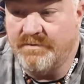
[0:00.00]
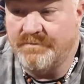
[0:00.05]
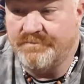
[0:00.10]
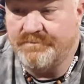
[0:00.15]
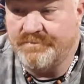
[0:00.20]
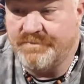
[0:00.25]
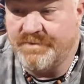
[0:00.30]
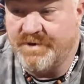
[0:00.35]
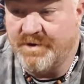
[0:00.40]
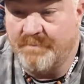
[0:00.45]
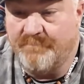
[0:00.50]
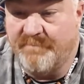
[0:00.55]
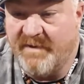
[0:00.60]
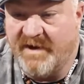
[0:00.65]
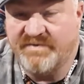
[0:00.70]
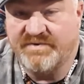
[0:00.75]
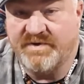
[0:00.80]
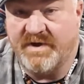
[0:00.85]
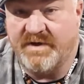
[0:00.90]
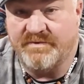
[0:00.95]
Your
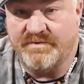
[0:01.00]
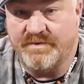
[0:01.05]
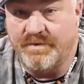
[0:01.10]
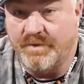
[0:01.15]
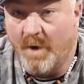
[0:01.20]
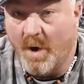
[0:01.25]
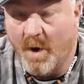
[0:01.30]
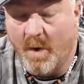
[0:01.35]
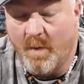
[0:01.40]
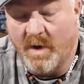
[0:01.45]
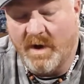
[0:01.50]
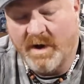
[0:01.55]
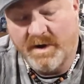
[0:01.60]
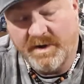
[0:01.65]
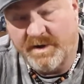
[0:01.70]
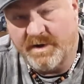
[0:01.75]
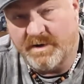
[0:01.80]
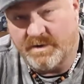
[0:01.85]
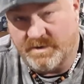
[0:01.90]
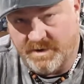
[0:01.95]
best day is nowhere
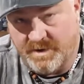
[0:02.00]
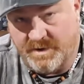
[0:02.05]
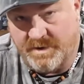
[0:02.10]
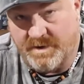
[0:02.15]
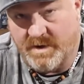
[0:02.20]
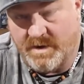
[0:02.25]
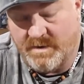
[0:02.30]
near good enough.